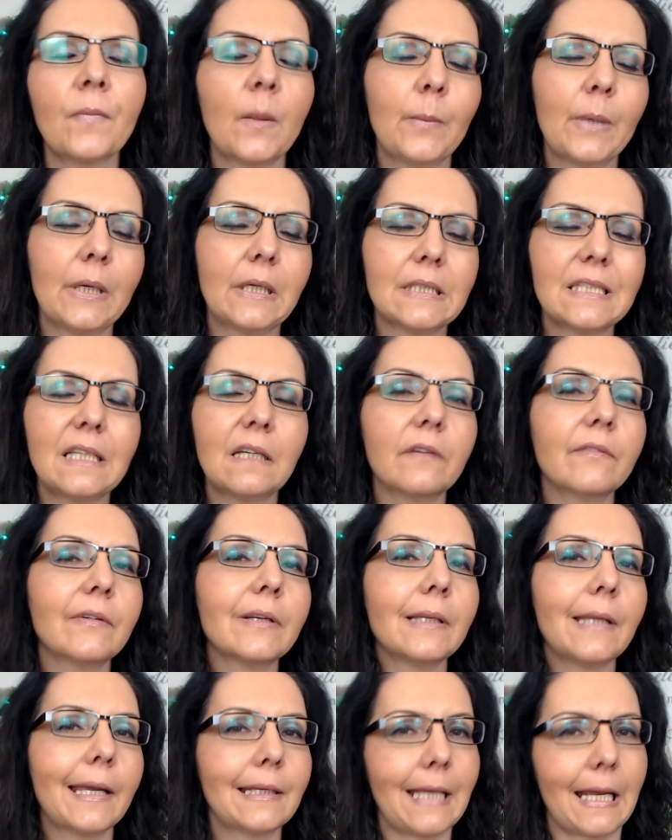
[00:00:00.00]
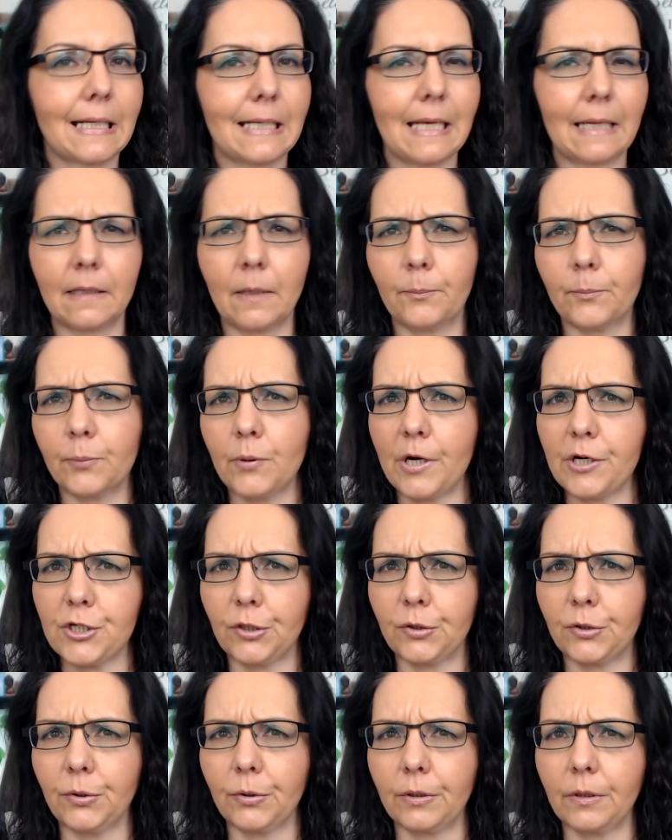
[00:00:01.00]
Because think of it like that, like the
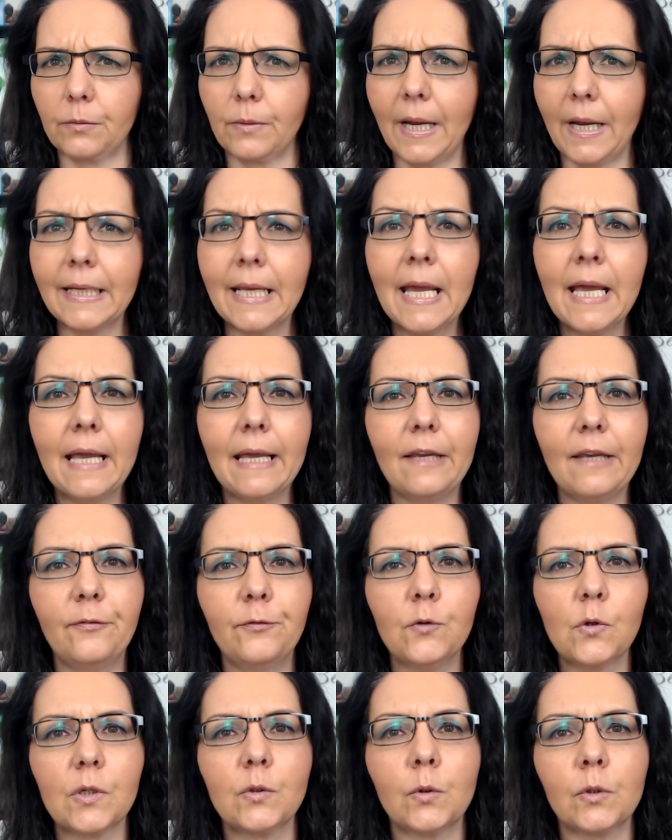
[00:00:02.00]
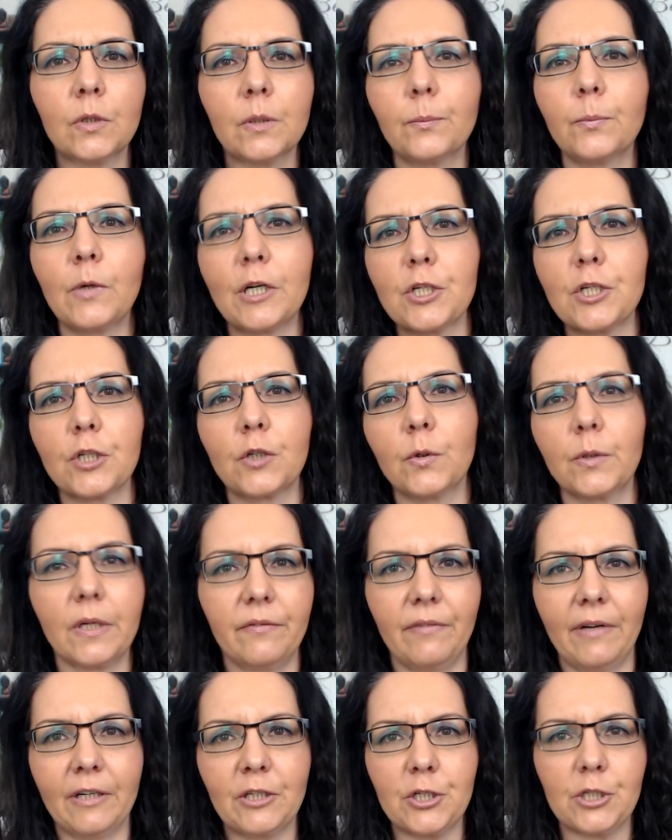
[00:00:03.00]
pressure cooker, right? If you ignore the pressure cooker,
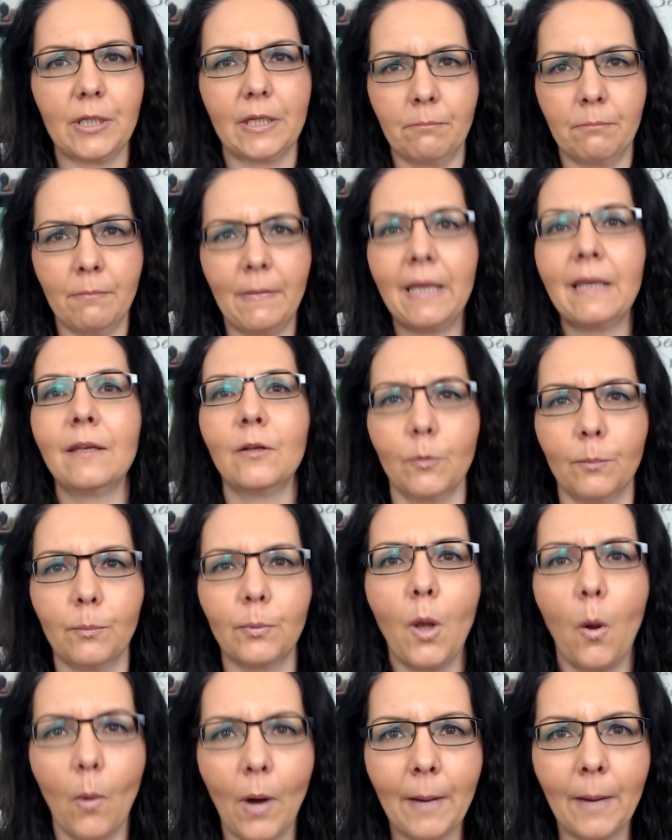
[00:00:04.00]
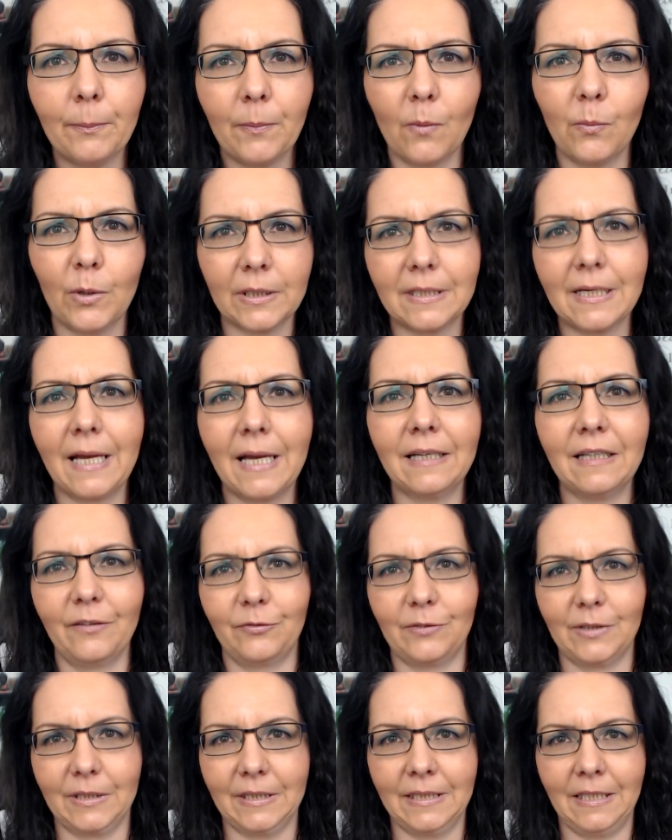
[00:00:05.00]
eventually it may, you know, blow up or whatnot
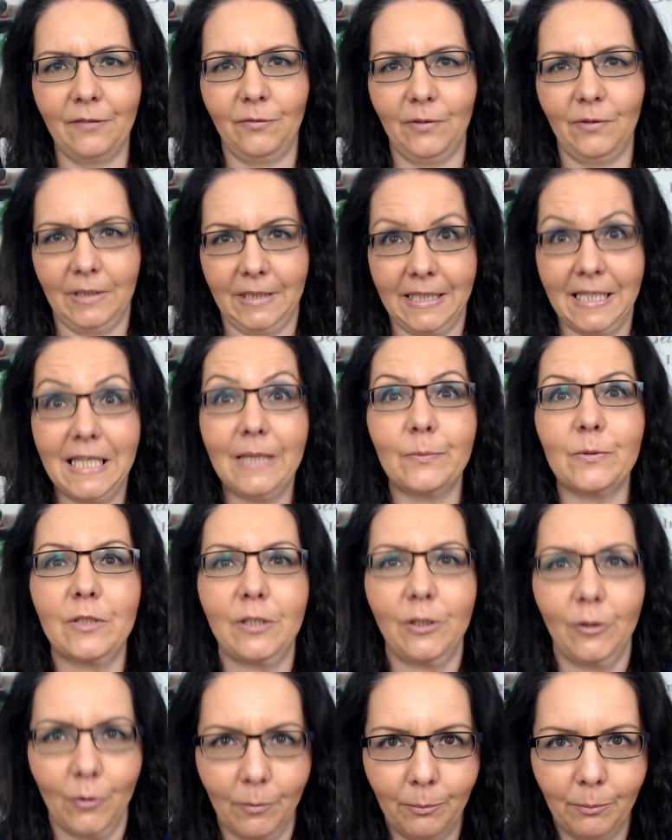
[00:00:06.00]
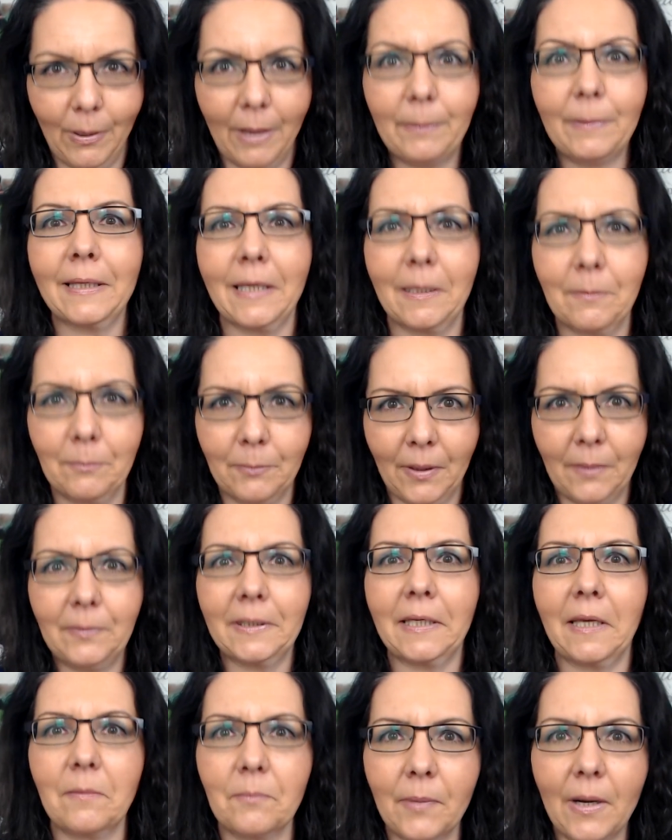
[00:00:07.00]
if it keeps, you know, bubbling and
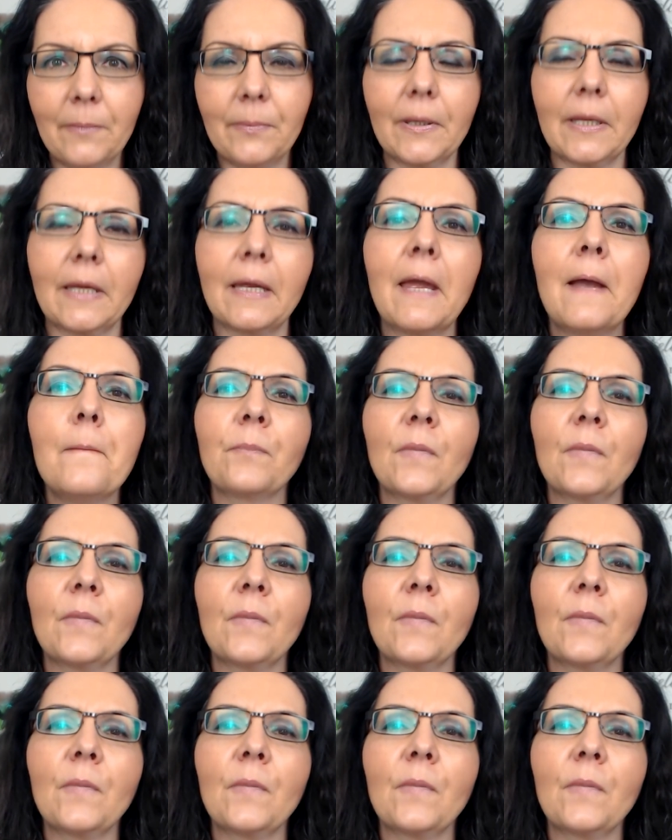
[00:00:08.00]
bubbling and bubbling.